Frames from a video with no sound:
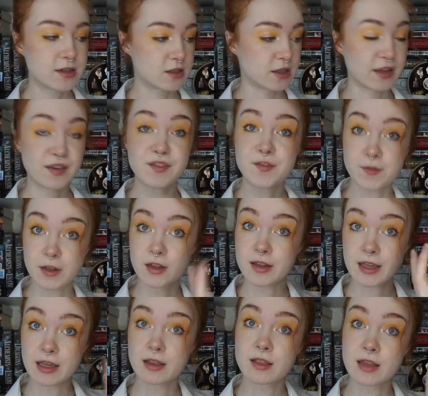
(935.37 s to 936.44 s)
to like fill
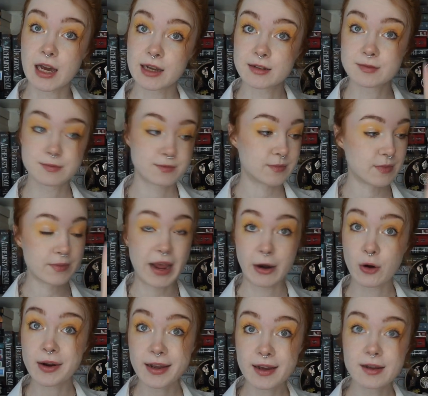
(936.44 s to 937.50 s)
in that
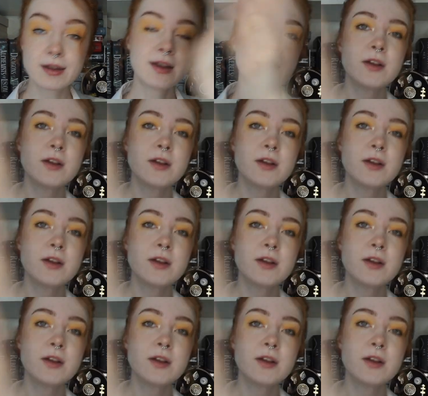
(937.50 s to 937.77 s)
area.